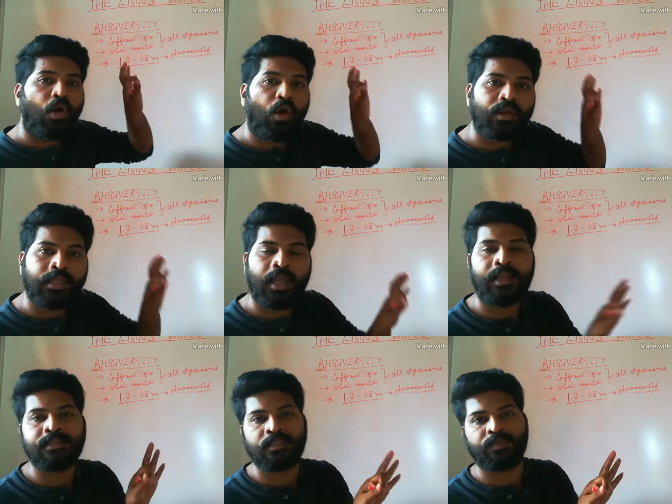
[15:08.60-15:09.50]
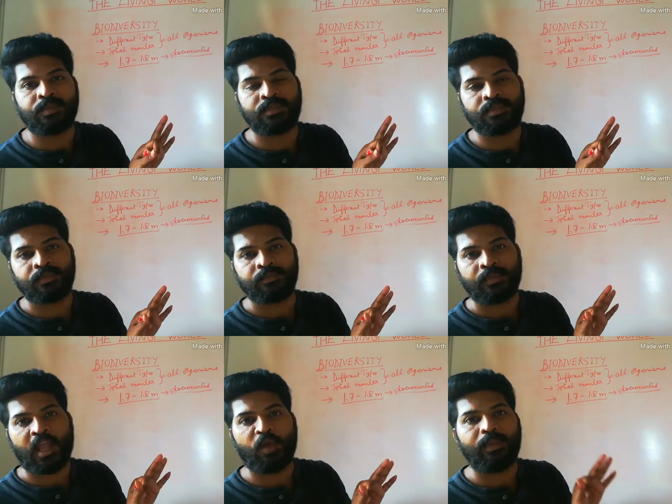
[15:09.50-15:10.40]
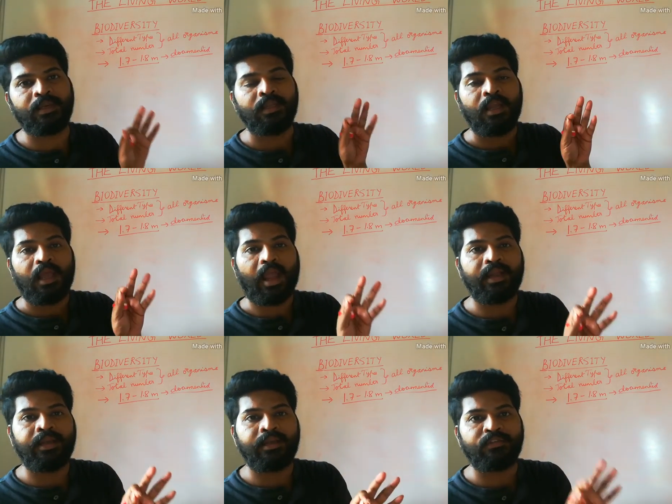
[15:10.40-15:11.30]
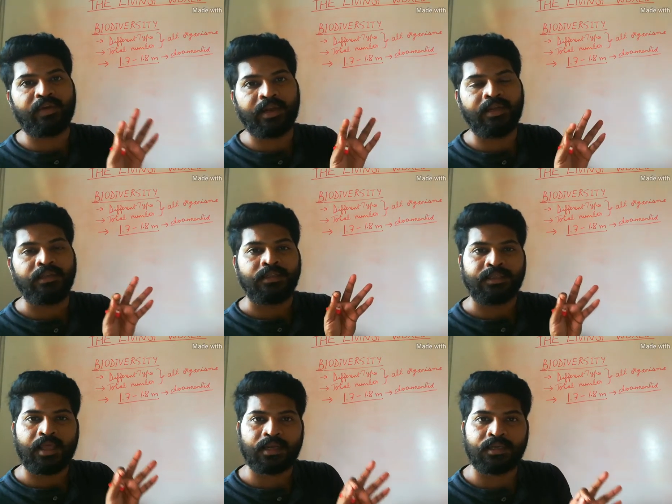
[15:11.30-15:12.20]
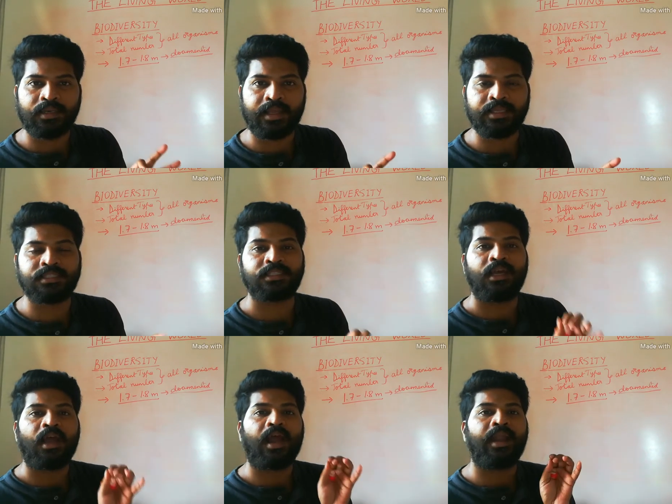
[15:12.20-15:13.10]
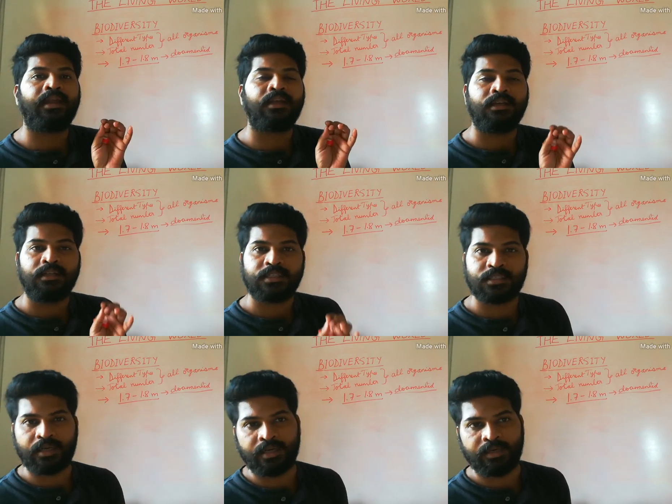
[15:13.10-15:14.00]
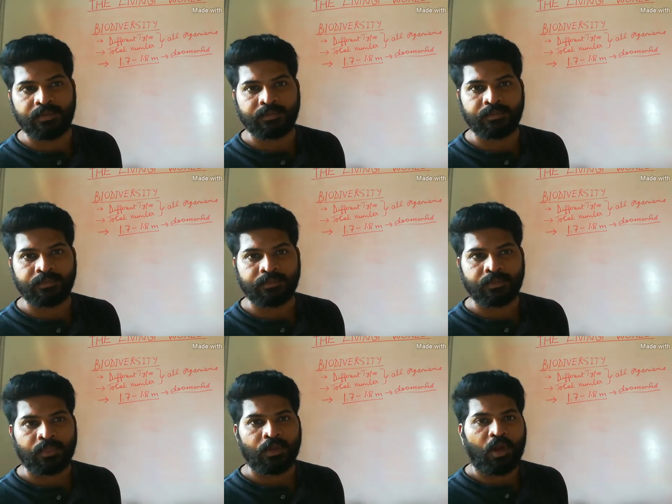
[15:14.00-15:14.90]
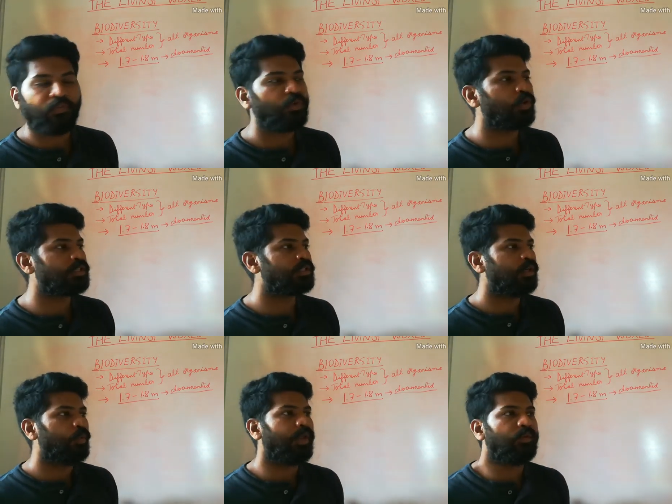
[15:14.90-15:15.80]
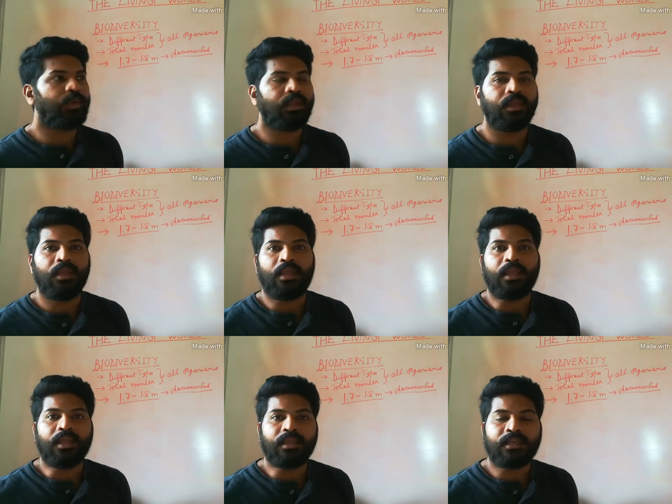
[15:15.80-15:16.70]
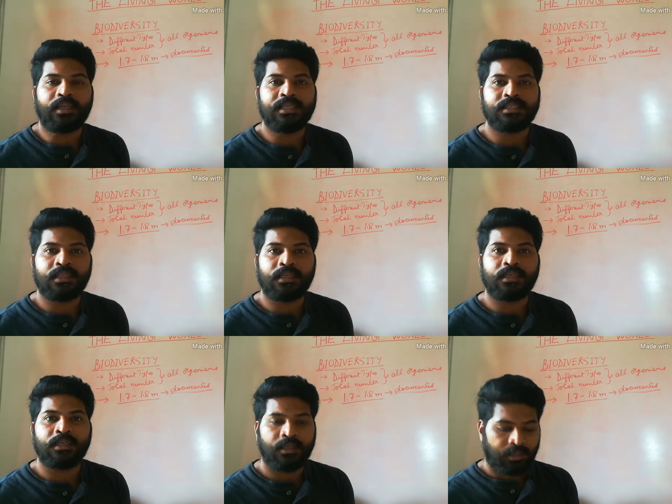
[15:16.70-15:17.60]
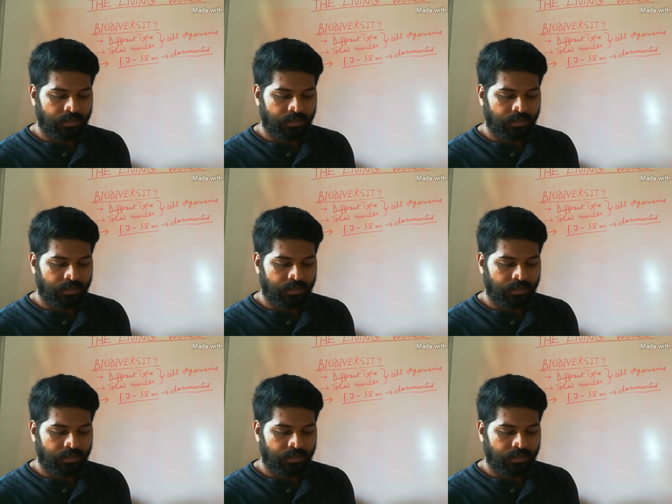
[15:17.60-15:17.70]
organisms have been identified, characterized and studied. Of course, when we increase the